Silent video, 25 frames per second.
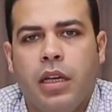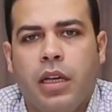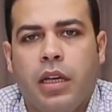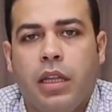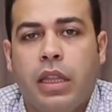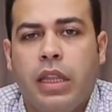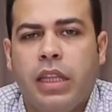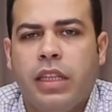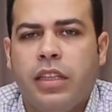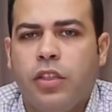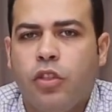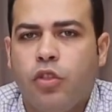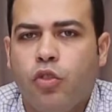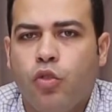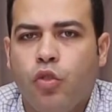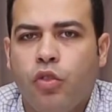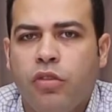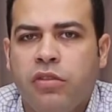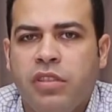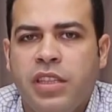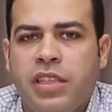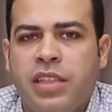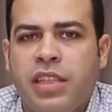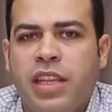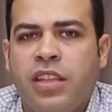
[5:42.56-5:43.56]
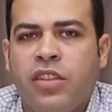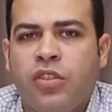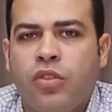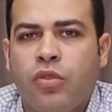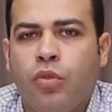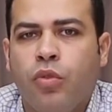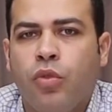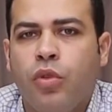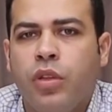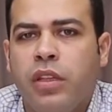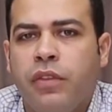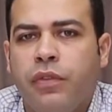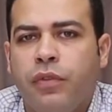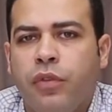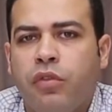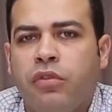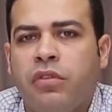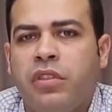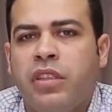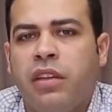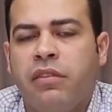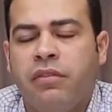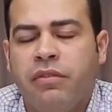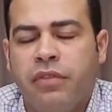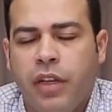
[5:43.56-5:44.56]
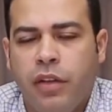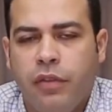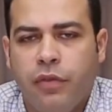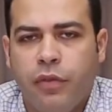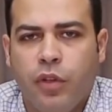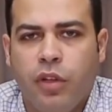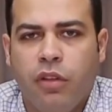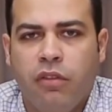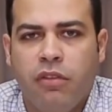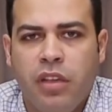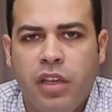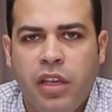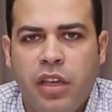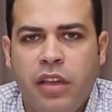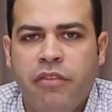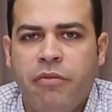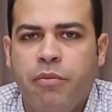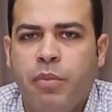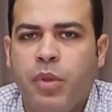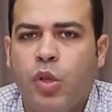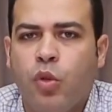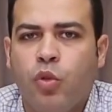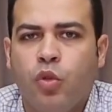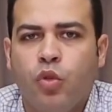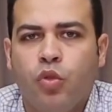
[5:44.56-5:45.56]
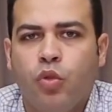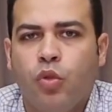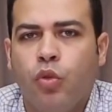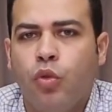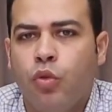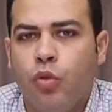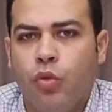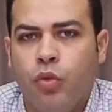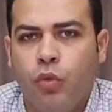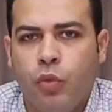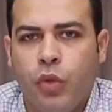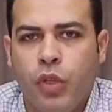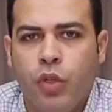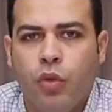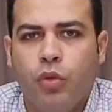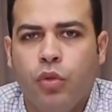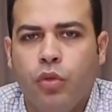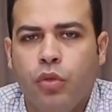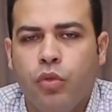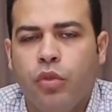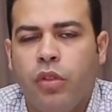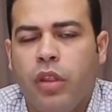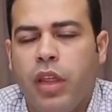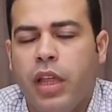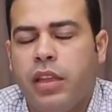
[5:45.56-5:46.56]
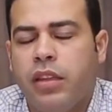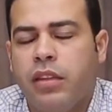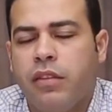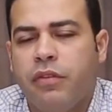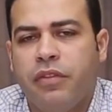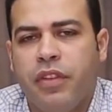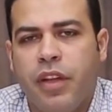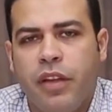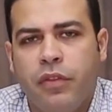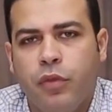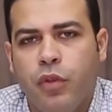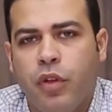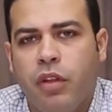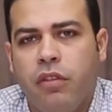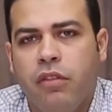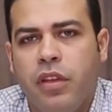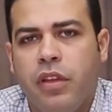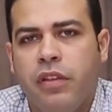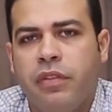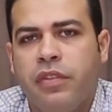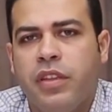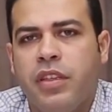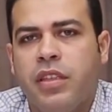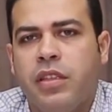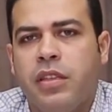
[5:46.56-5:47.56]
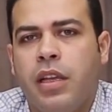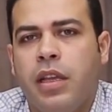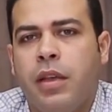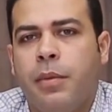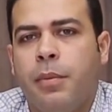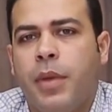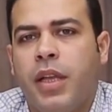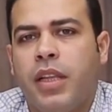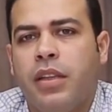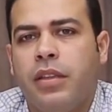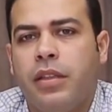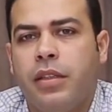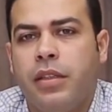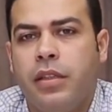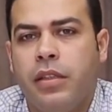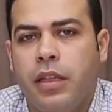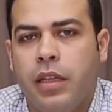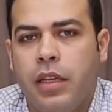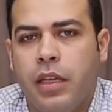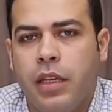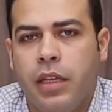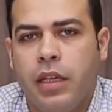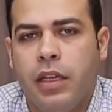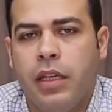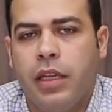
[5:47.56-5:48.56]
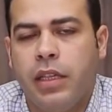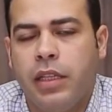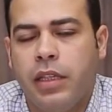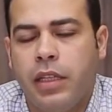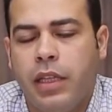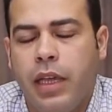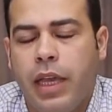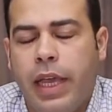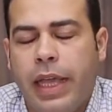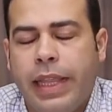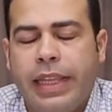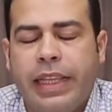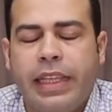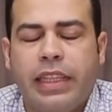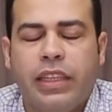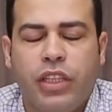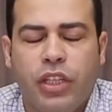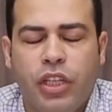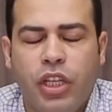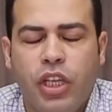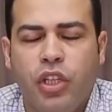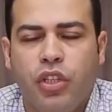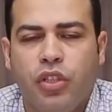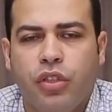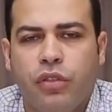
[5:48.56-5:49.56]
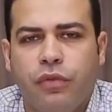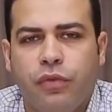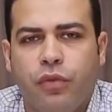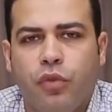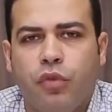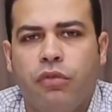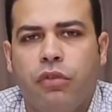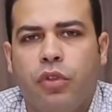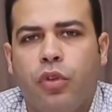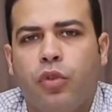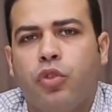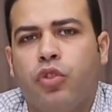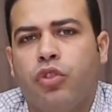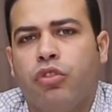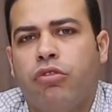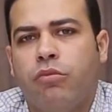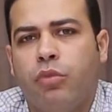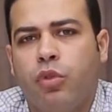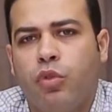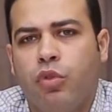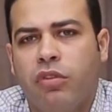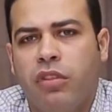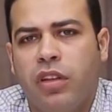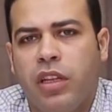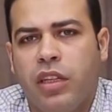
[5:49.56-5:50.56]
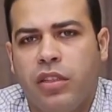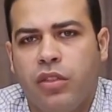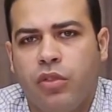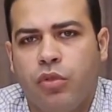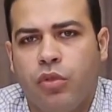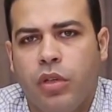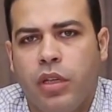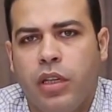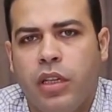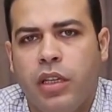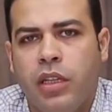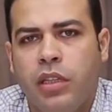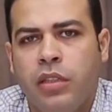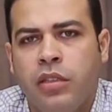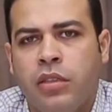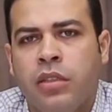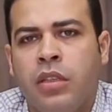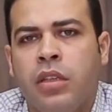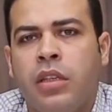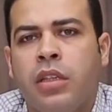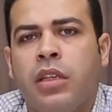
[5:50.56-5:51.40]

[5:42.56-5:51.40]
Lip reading: These scores stand only for non-valvular AF, because we all know that valvular AF is an indication for long-term oral anticoagulant